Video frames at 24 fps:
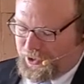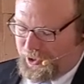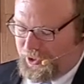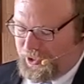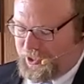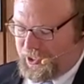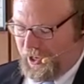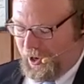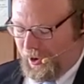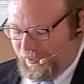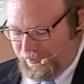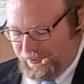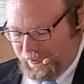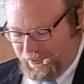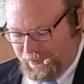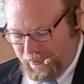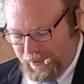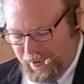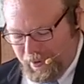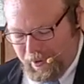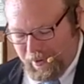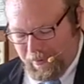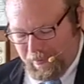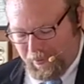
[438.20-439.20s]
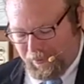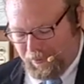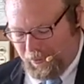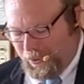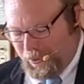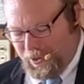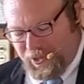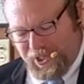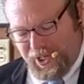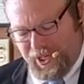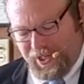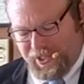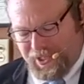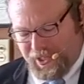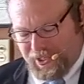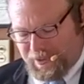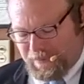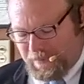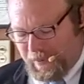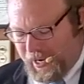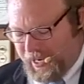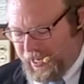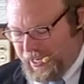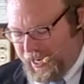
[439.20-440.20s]
herself before Jesus
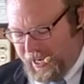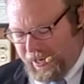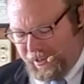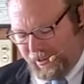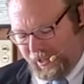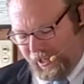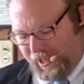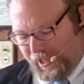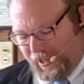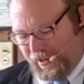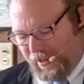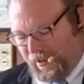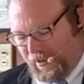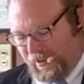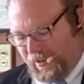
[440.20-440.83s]
by kneeling